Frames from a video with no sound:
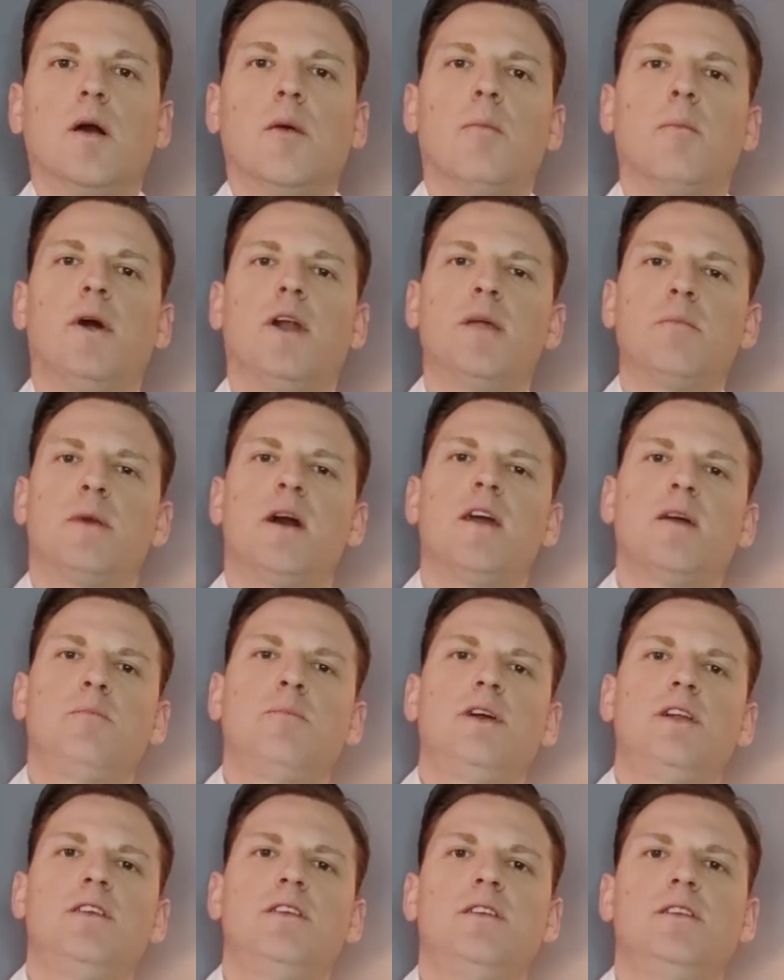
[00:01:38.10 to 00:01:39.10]
But in my
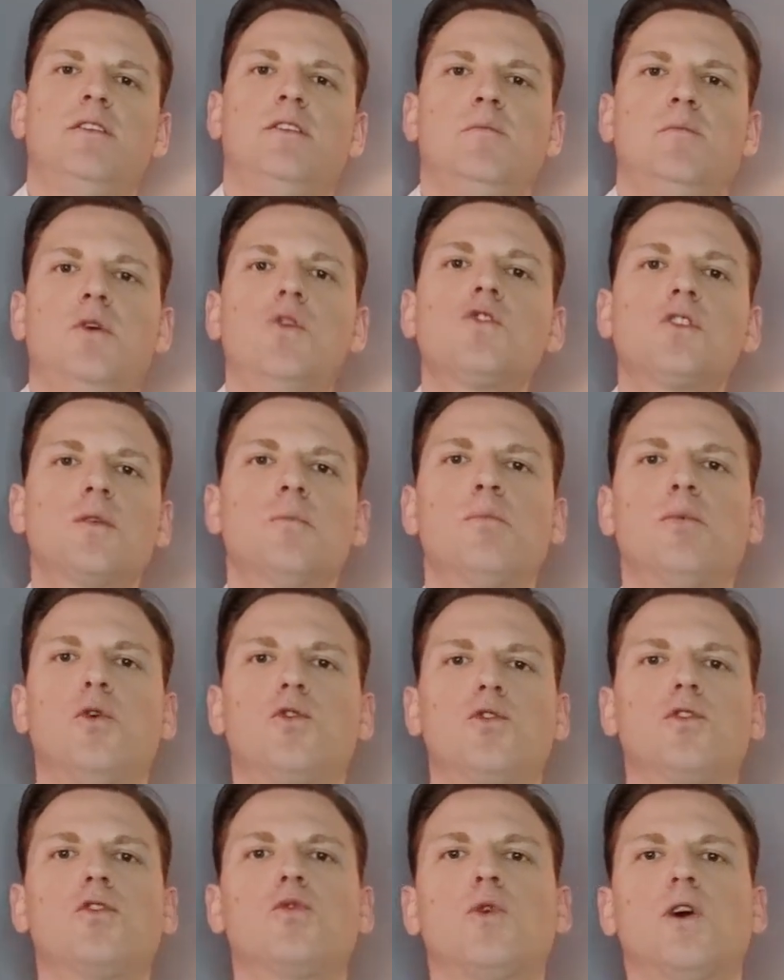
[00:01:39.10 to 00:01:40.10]
opinion, the most
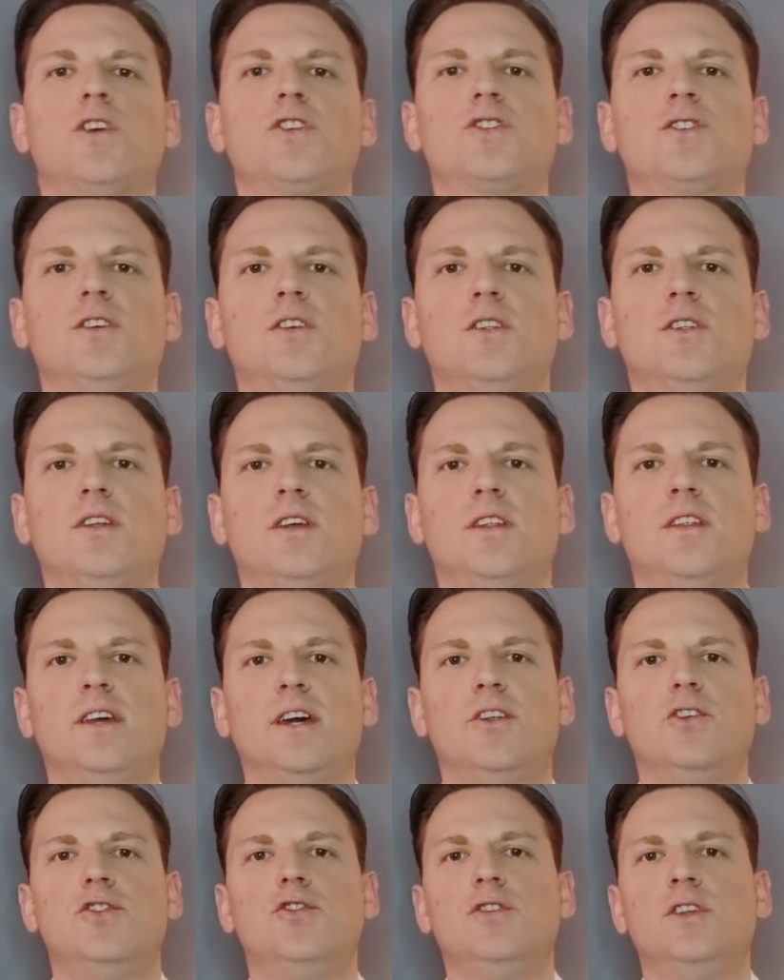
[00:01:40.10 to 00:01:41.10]
important question
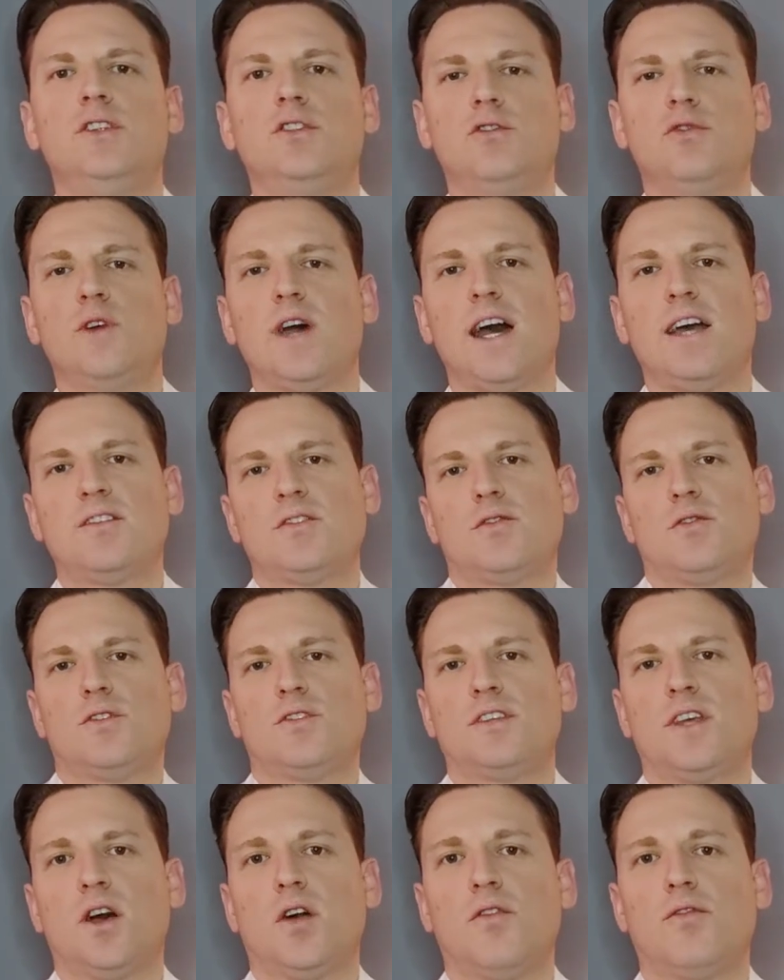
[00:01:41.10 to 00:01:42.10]
that you need to ask
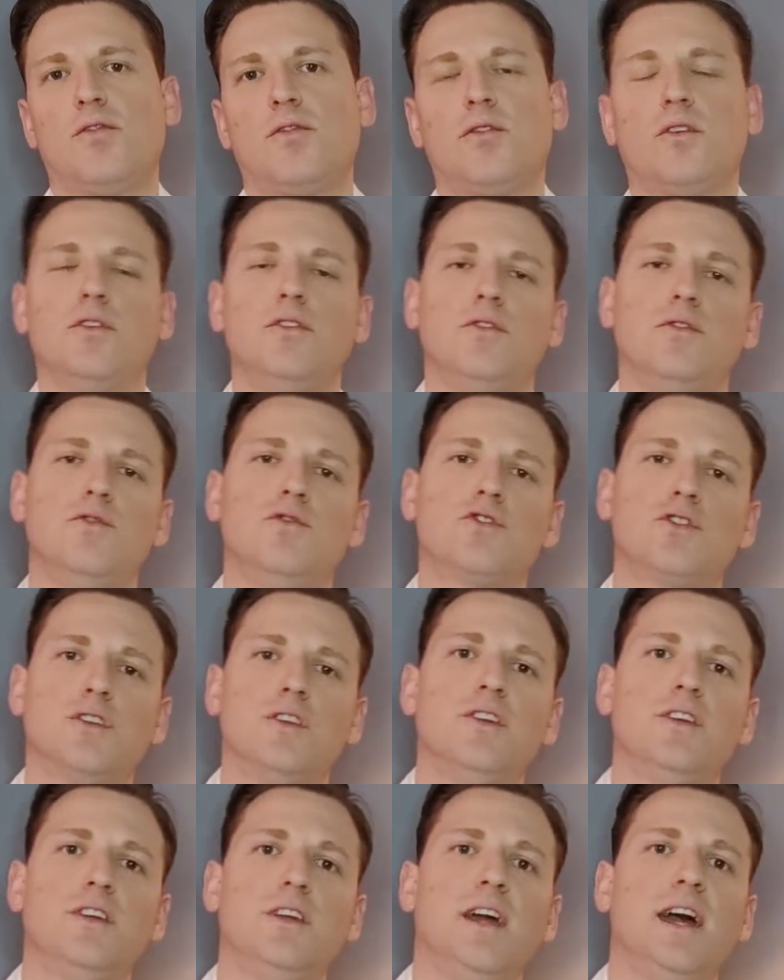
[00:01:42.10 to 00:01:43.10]
yourself,
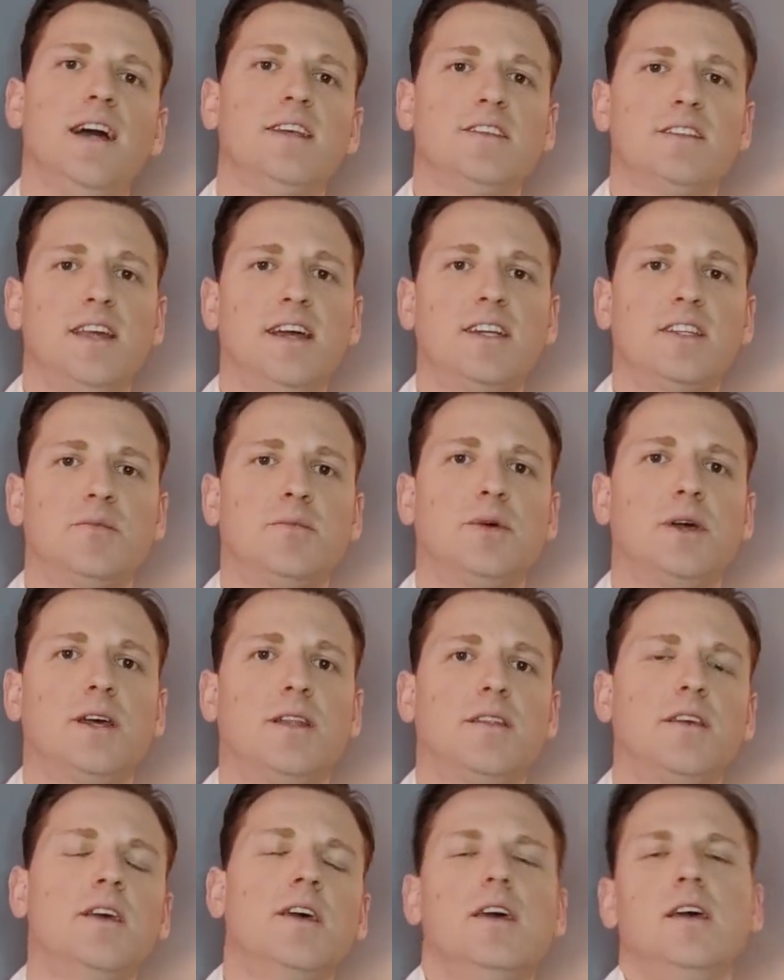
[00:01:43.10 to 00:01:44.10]
usually as an
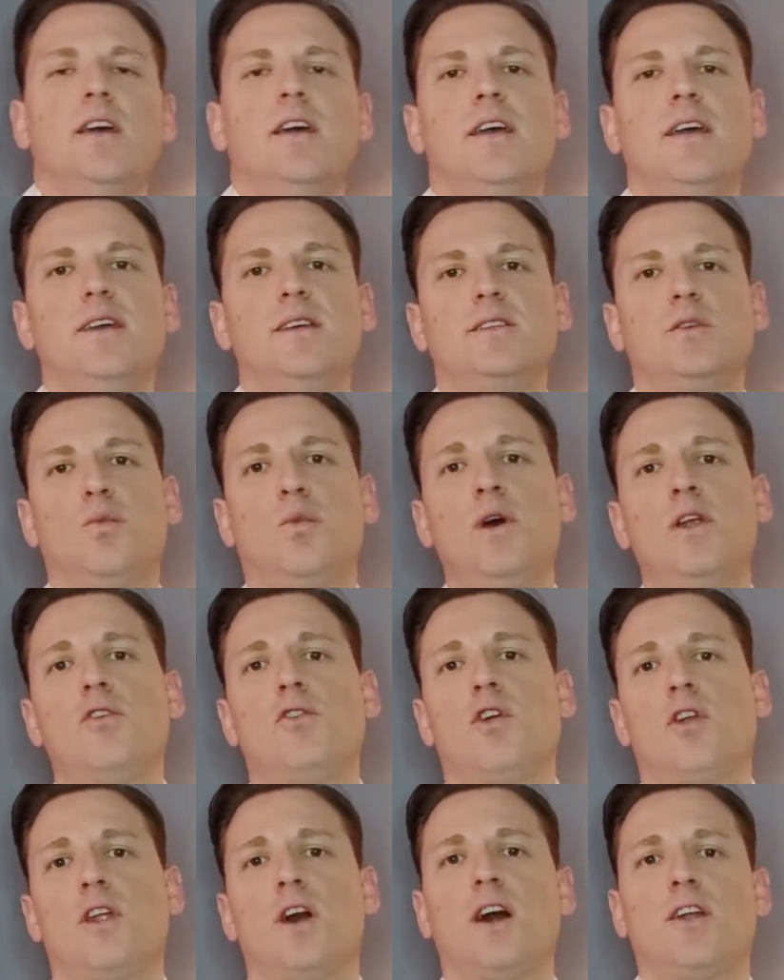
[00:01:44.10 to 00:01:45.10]
expat, is whether
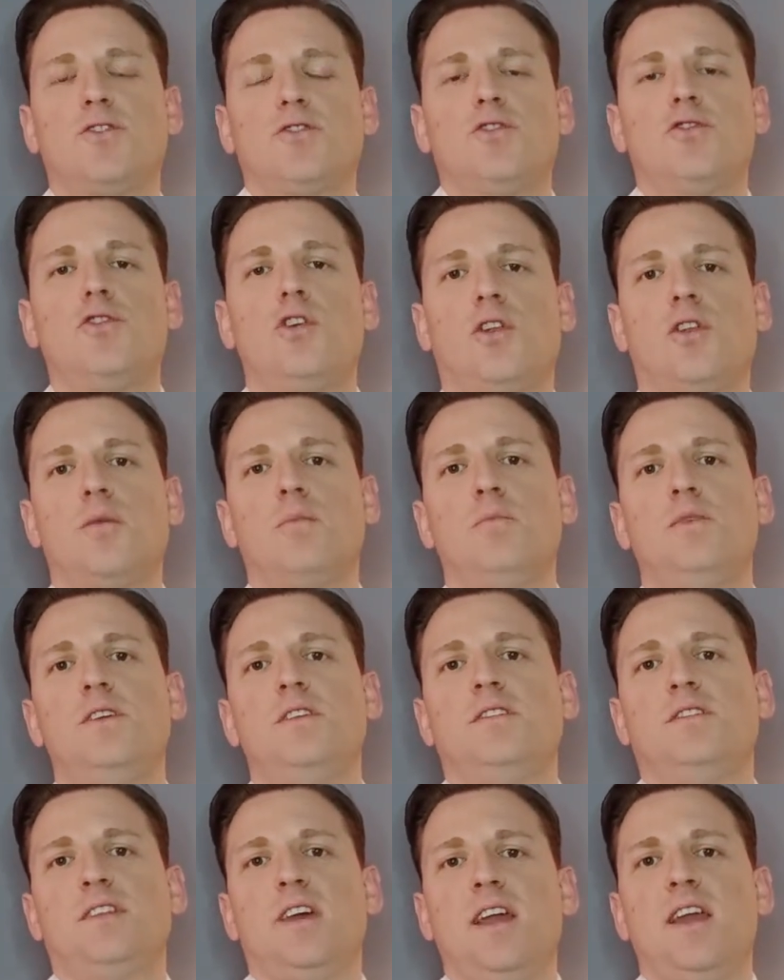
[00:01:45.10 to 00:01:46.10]
or not you're going to be
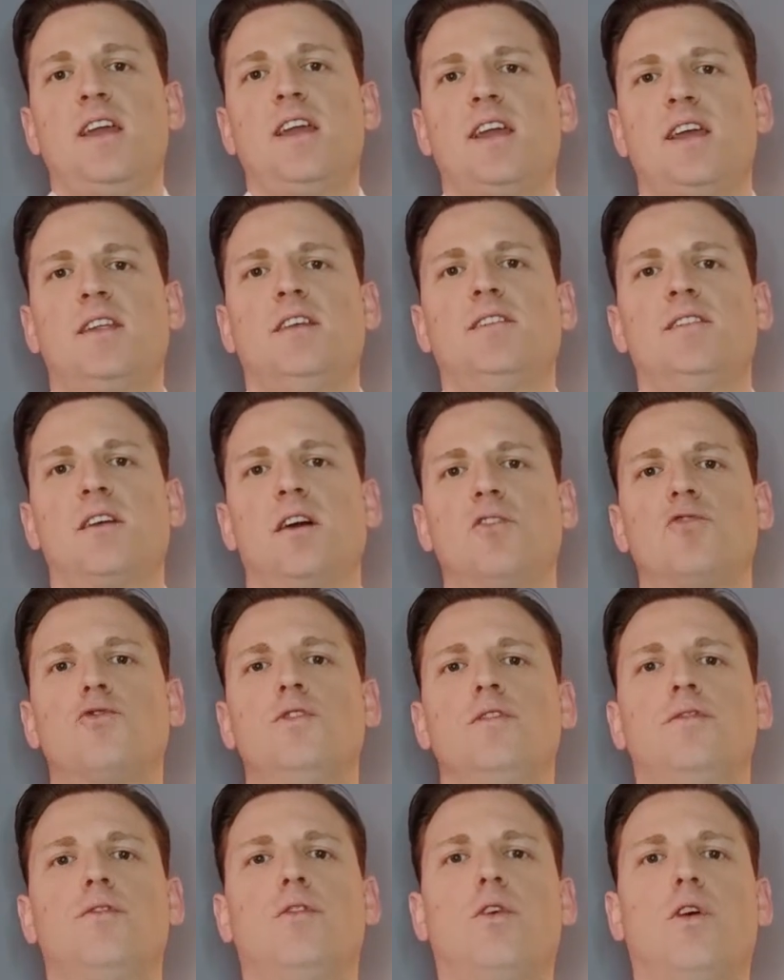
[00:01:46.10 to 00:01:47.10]
staying in this
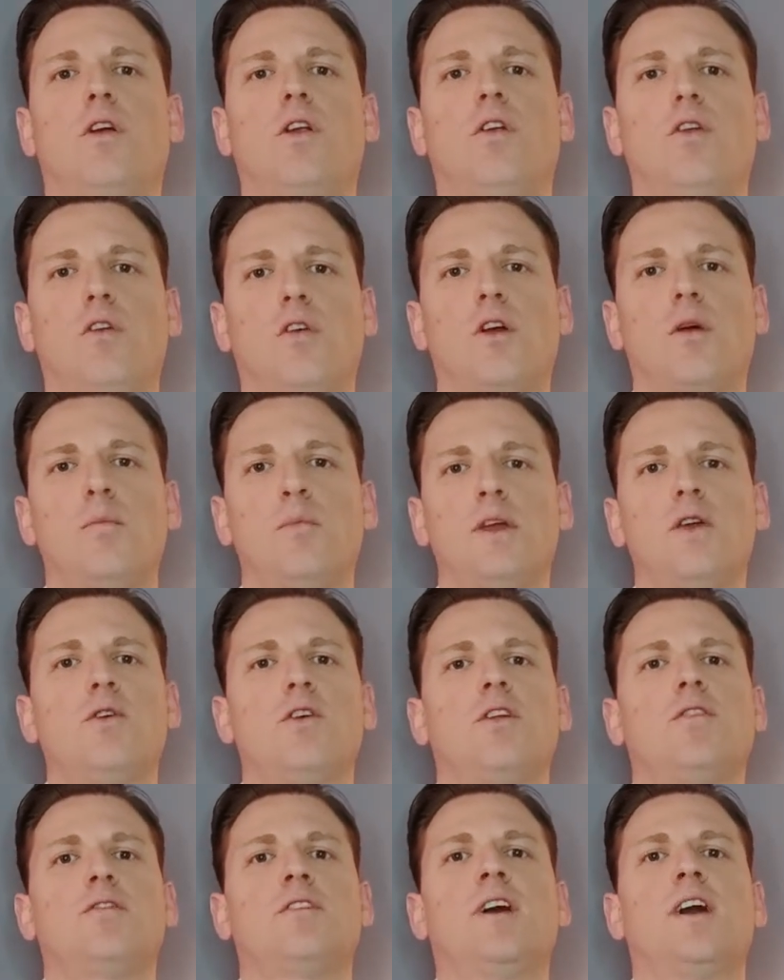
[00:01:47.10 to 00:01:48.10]
country for a longer period
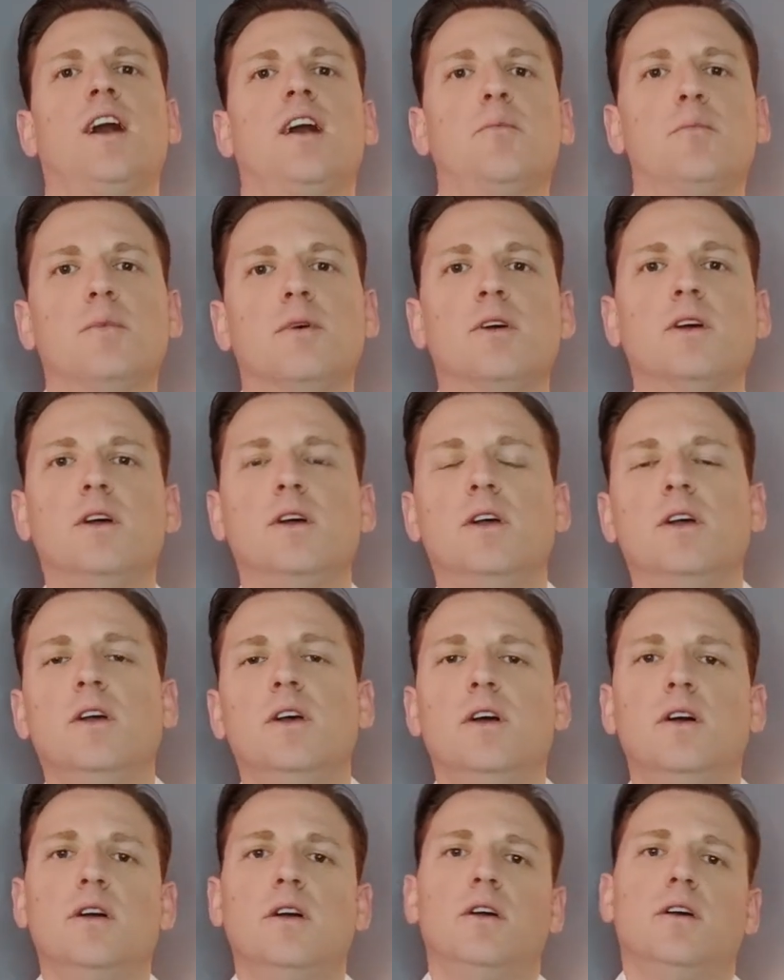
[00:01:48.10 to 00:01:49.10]
of time.
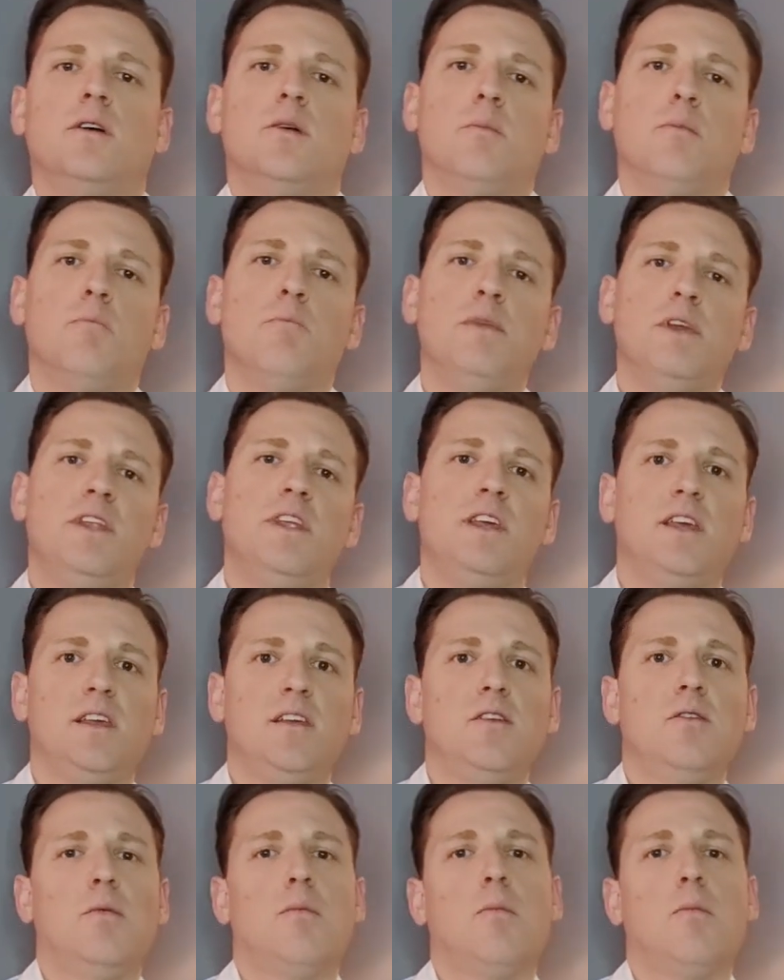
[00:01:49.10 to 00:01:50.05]
Meaning